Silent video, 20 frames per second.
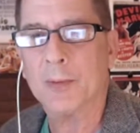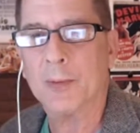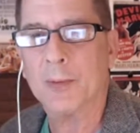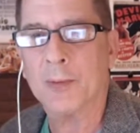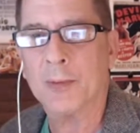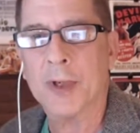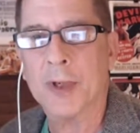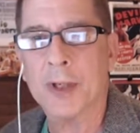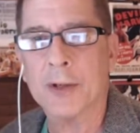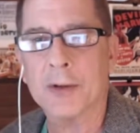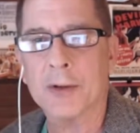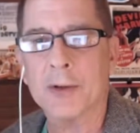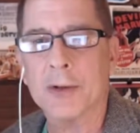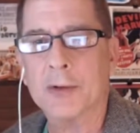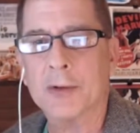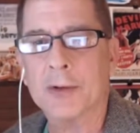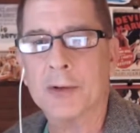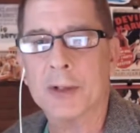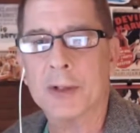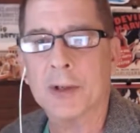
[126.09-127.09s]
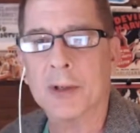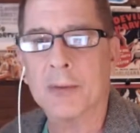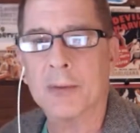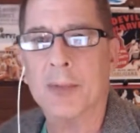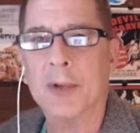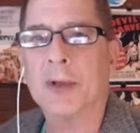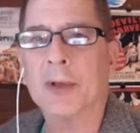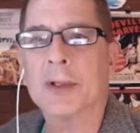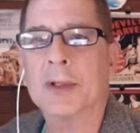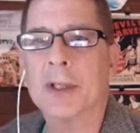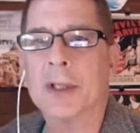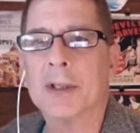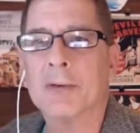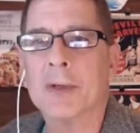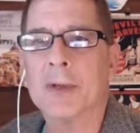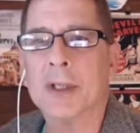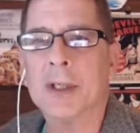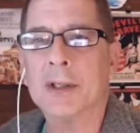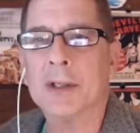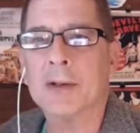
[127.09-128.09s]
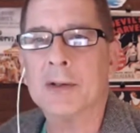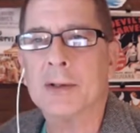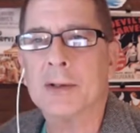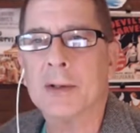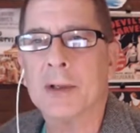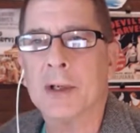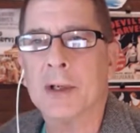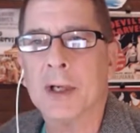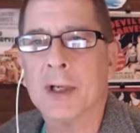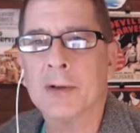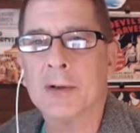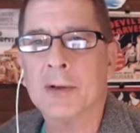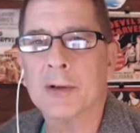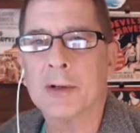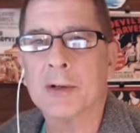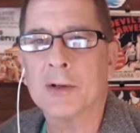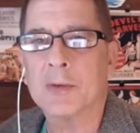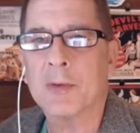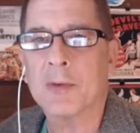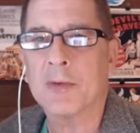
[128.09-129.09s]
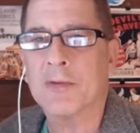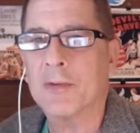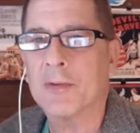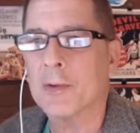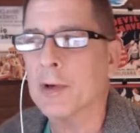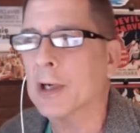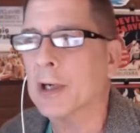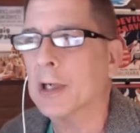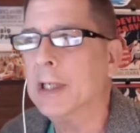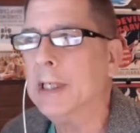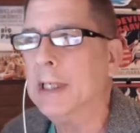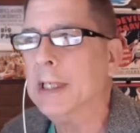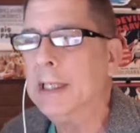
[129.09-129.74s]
reintroducing a bill that she had introduced before.